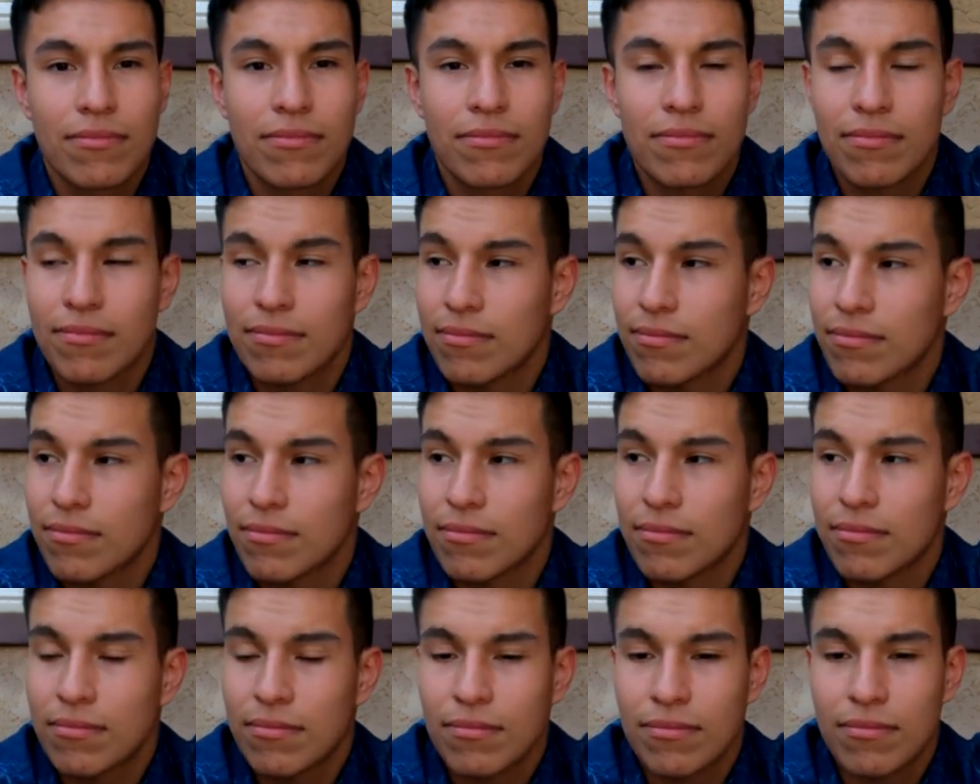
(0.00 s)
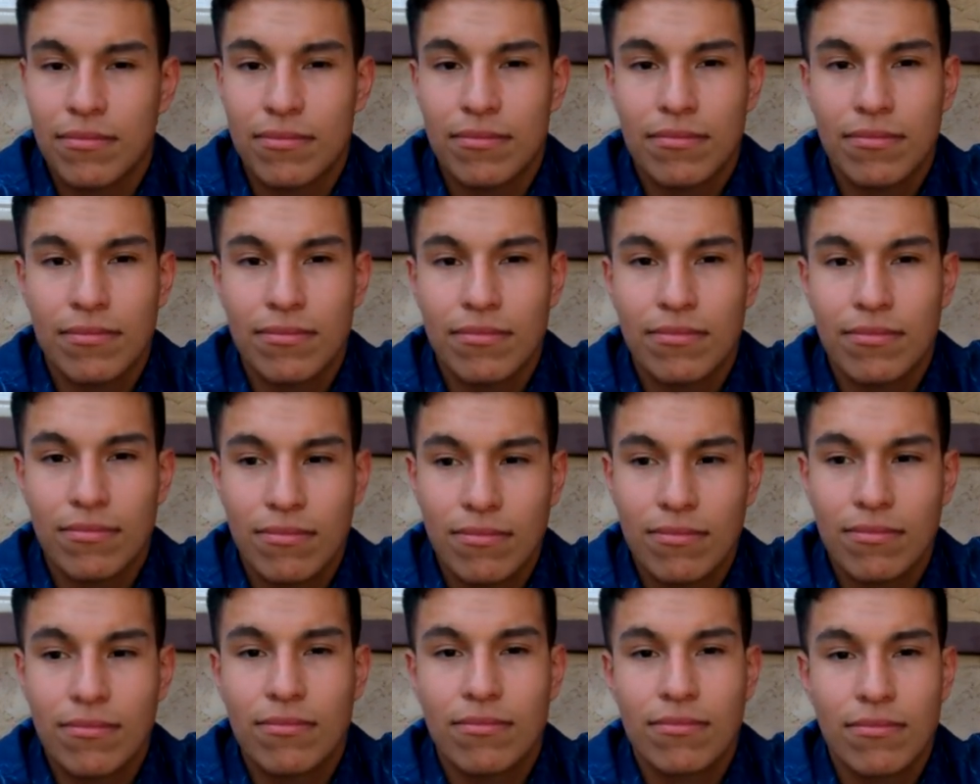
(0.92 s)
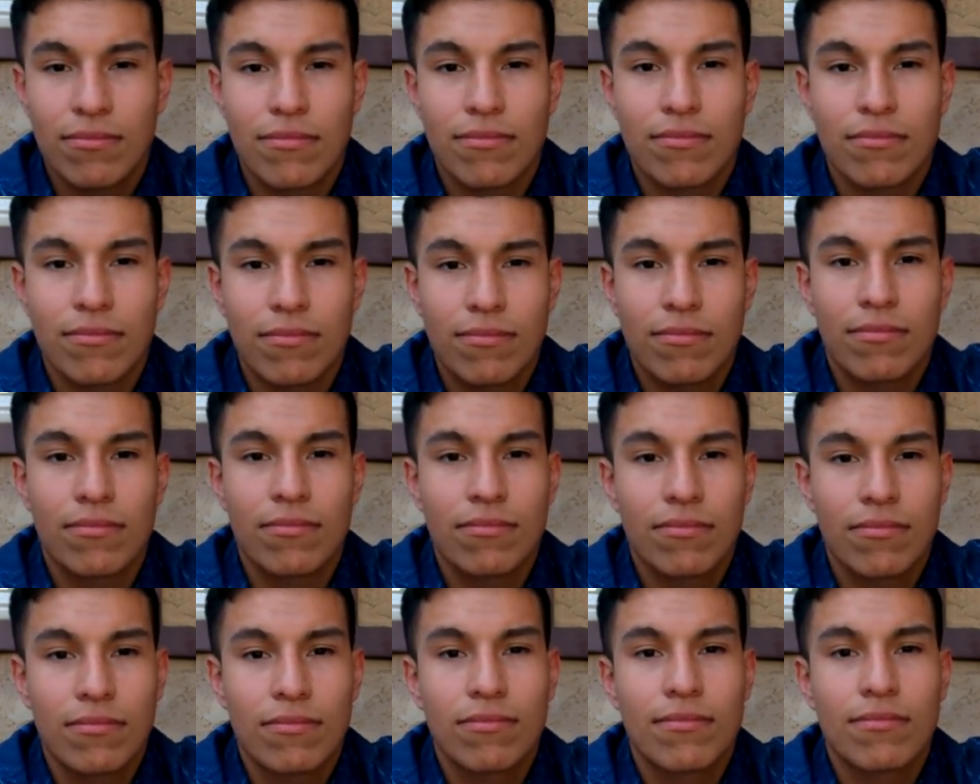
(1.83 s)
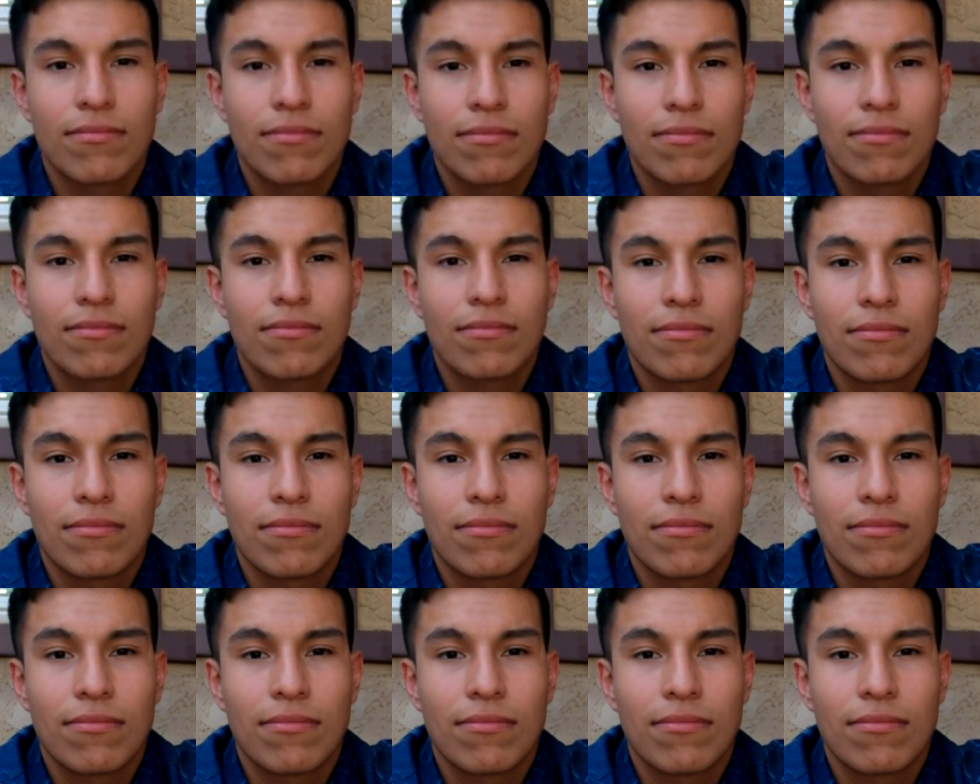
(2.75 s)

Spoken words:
The person shown says nothing.